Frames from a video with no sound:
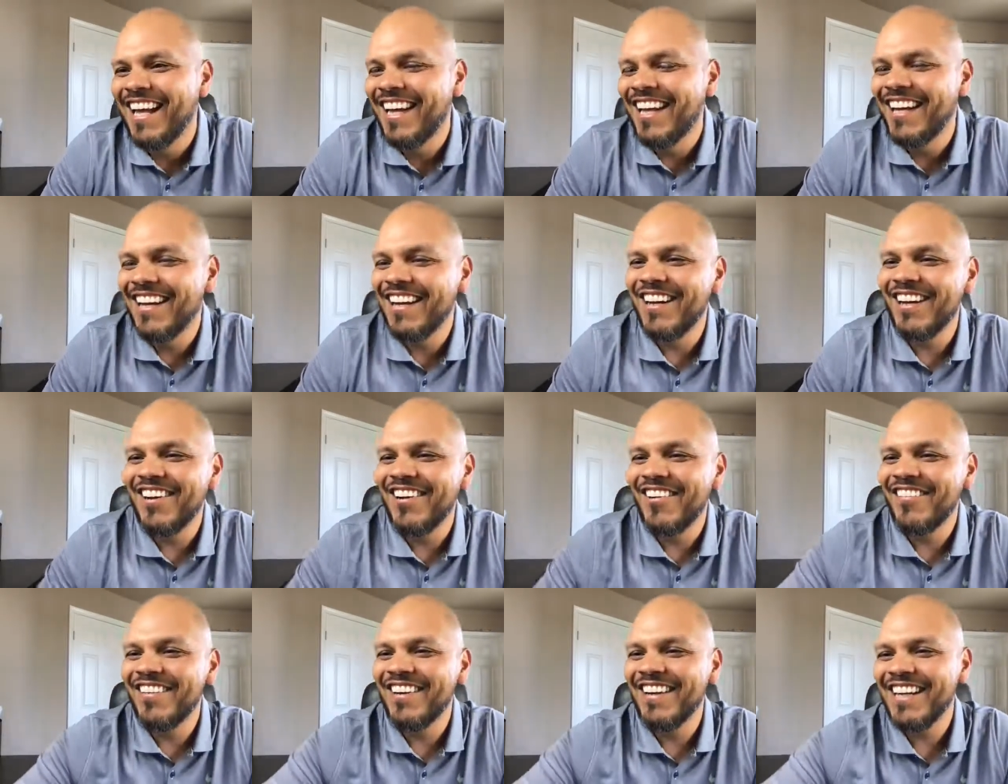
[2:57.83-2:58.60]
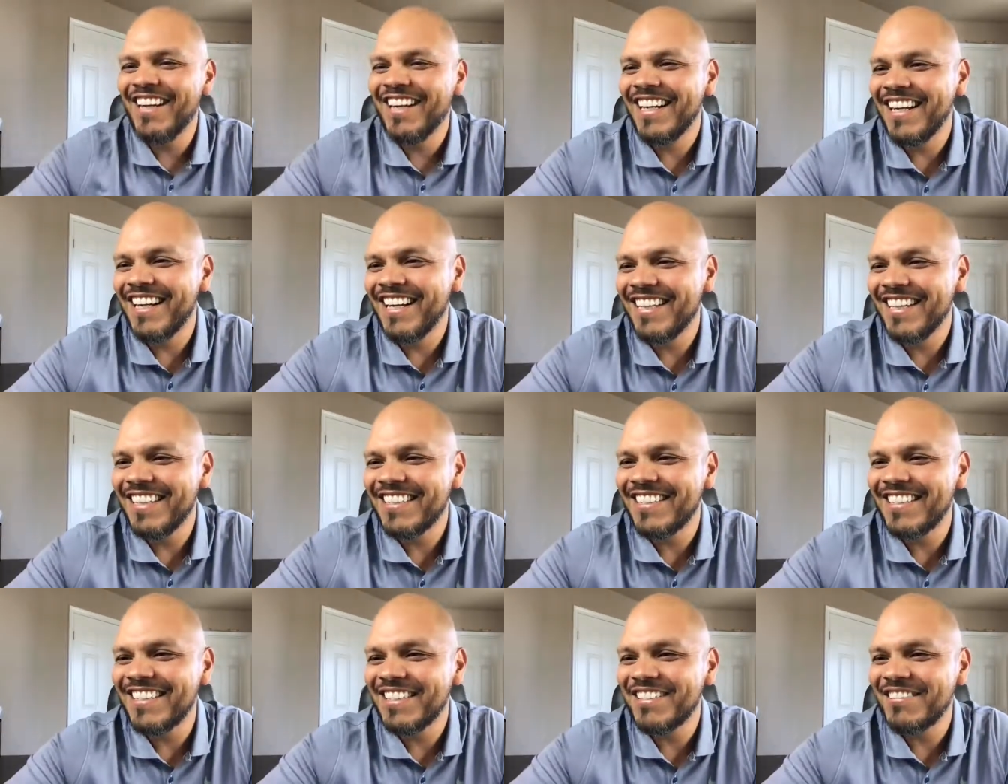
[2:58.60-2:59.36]
oh my gosh,
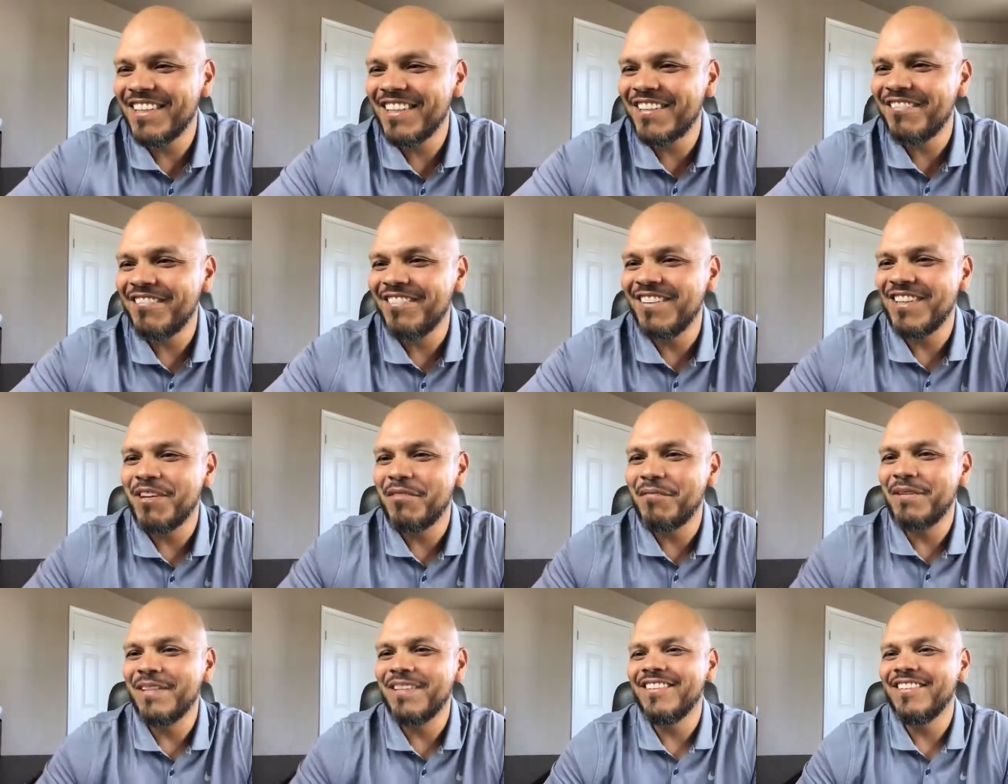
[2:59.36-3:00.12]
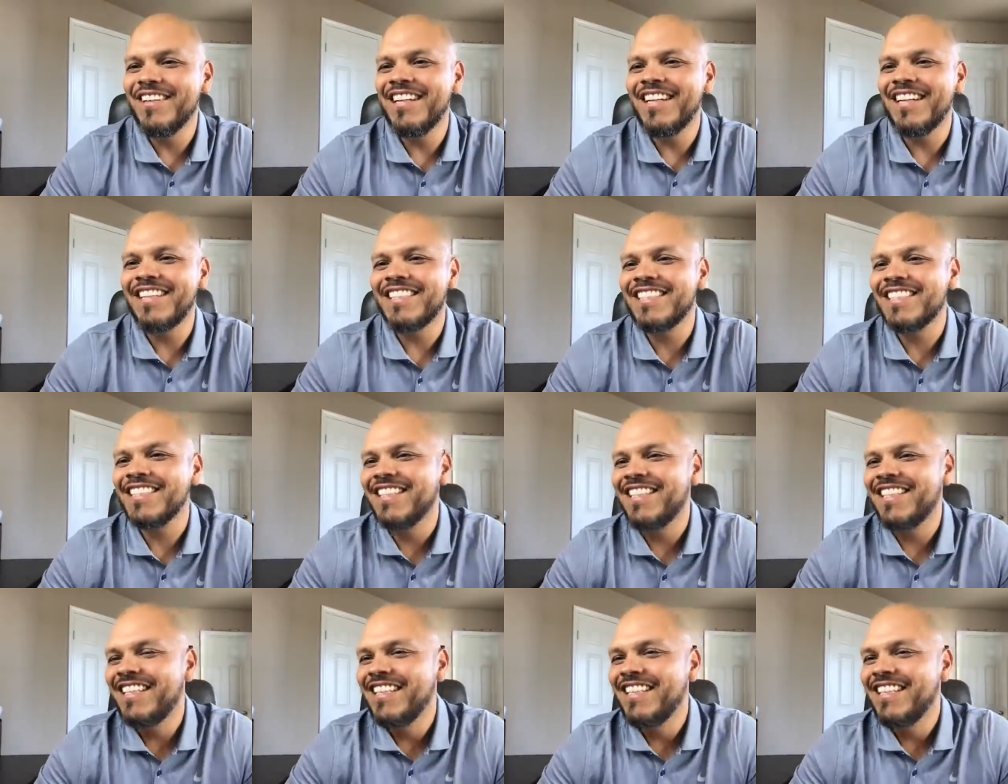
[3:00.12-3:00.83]
she's making fun of me. Yes.